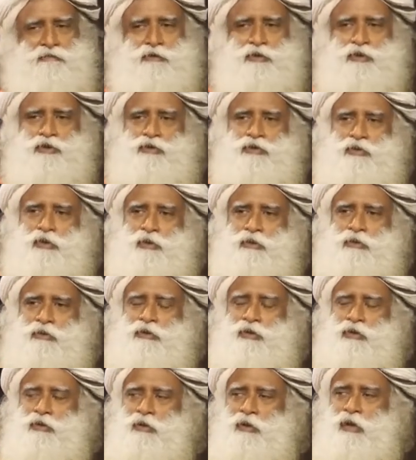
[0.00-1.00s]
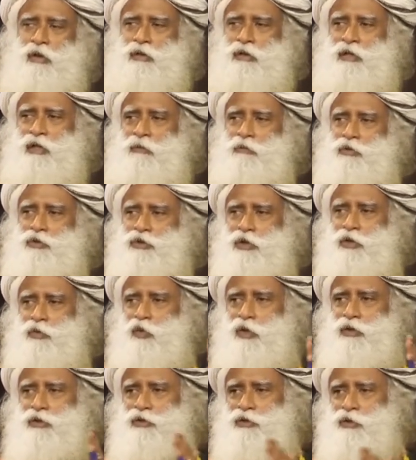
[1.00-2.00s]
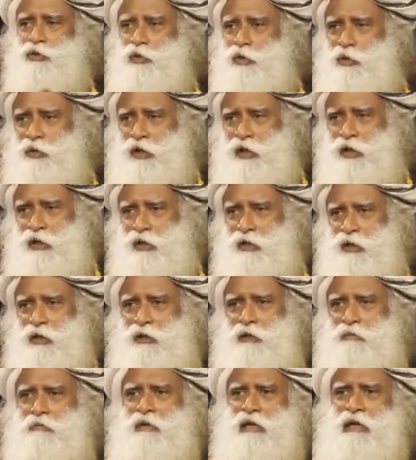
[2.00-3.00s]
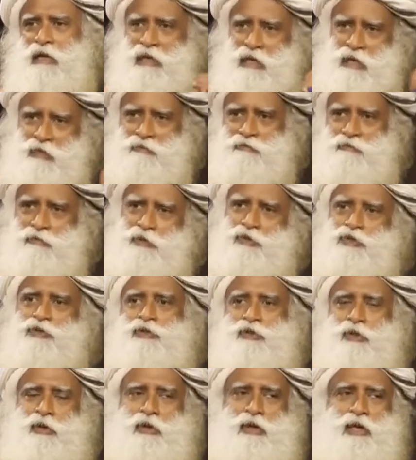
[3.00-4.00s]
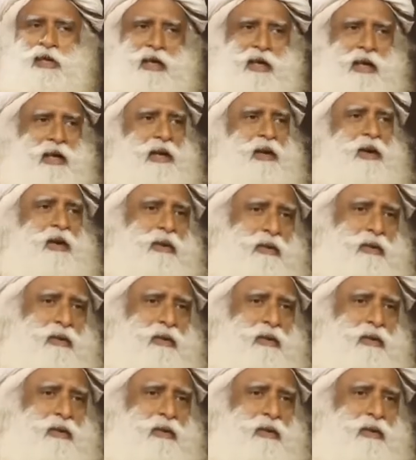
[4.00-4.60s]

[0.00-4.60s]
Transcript: strong. Your thought and emotion wants to go there, but life was strong and held on.